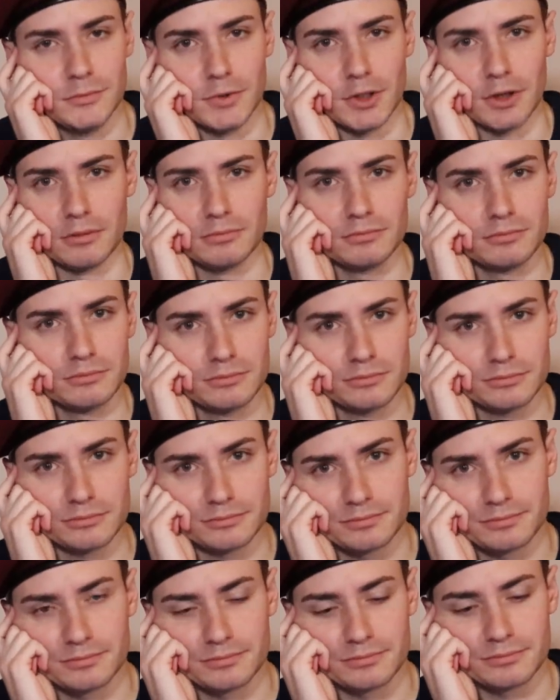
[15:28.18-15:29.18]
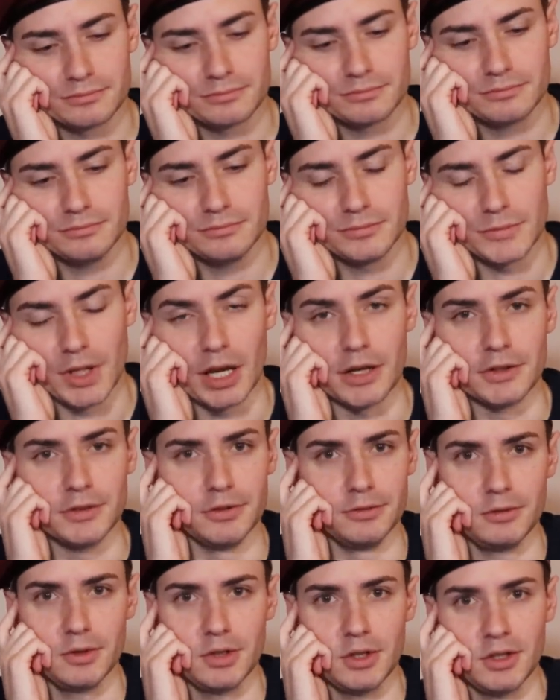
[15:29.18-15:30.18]
No. I,
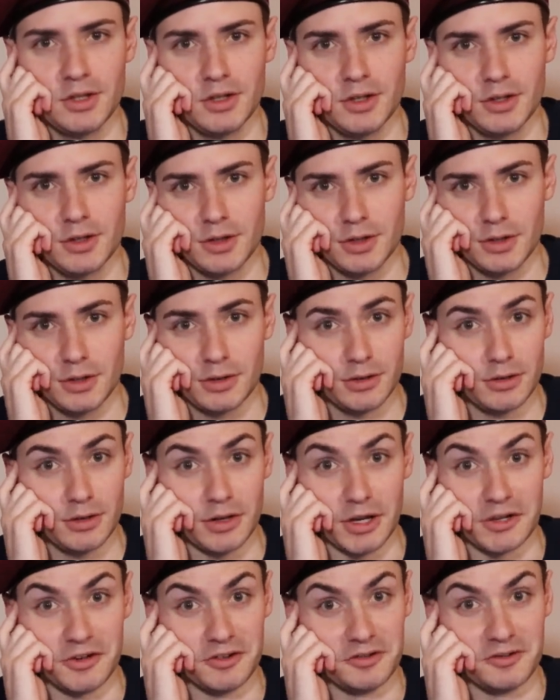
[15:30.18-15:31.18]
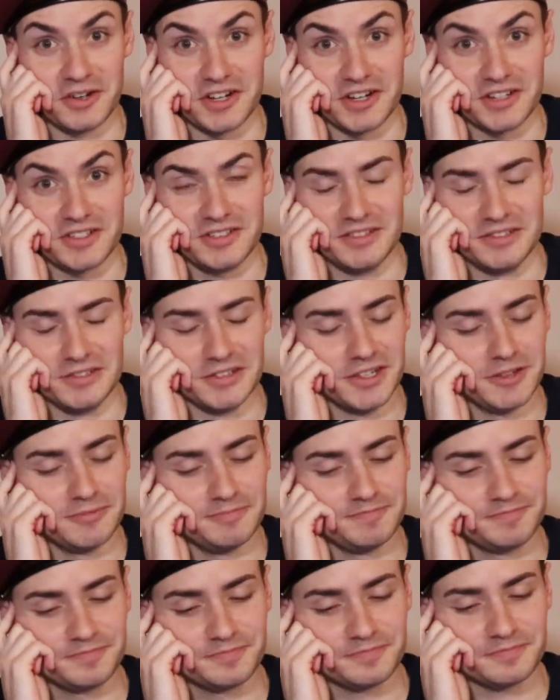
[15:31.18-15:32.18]
I don't want to,
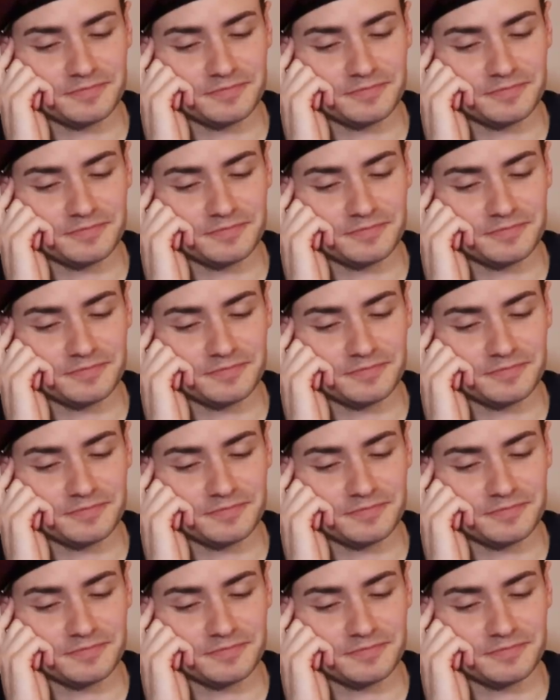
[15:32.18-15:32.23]
no.